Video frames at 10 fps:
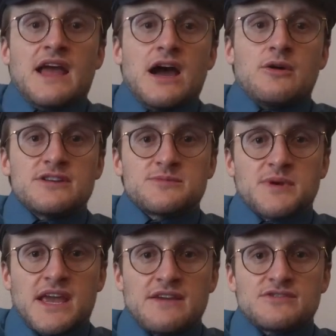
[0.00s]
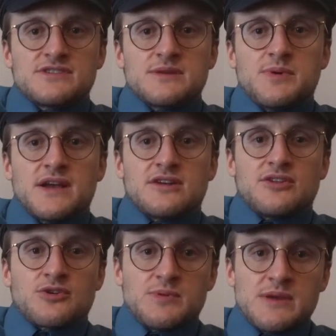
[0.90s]
how his behaviors impact
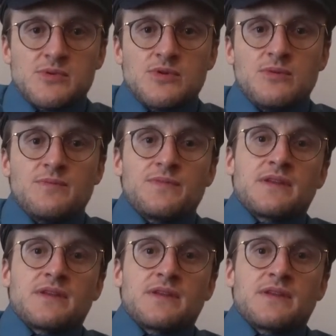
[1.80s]
other people